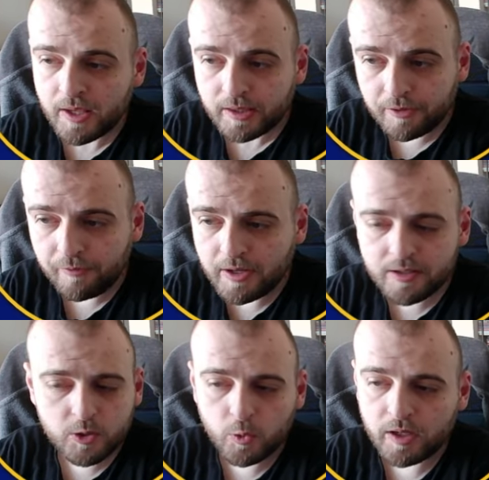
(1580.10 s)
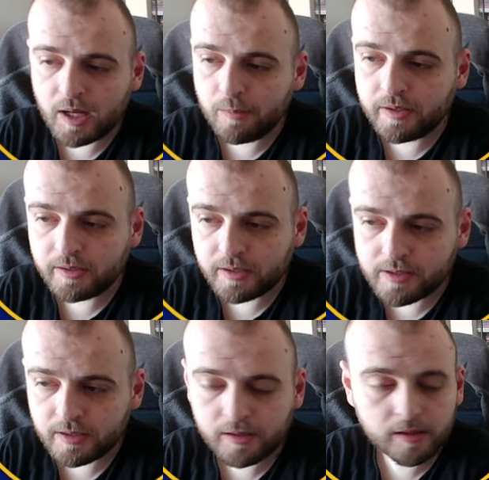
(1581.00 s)
Defense is where I'm
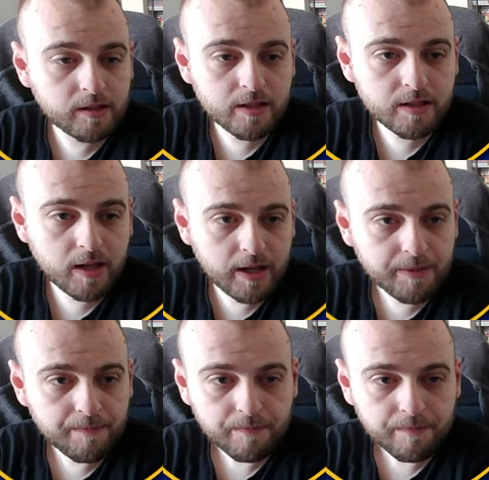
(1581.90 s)
interested in. This guy,